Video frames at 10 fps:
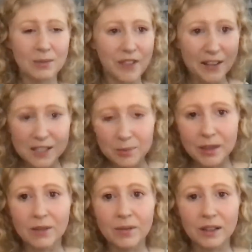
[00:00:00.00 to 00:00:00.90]
We've had this
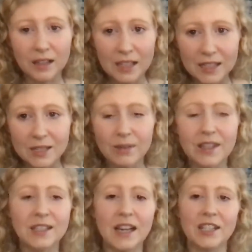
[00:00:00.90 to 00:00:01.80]
big release with
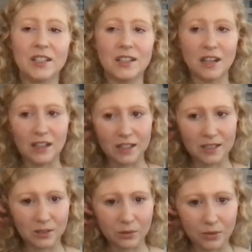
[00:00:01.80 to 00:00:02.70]
the
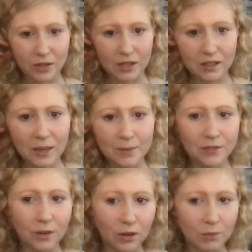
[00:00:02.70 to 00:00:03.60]
Sagittarius lunar eclipse
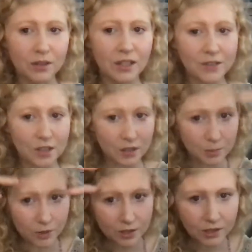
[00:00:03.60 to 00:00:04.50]
of old beliefs. So there's
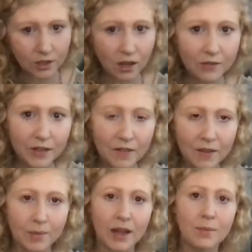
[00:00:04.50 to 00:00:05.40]
more dissolving of
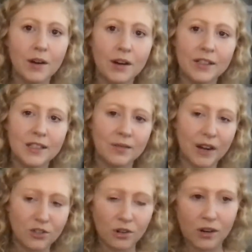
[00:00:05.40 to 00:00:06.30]
the mind. Mercury's in
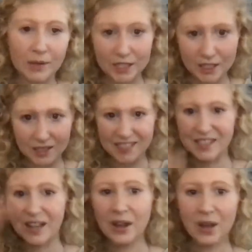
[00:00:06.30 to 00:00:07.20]
retrograde, which is
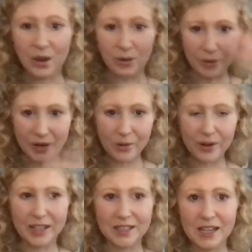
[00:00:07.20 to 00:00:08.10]
this
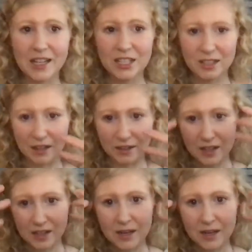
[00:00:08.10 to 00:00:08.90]
reorientation now.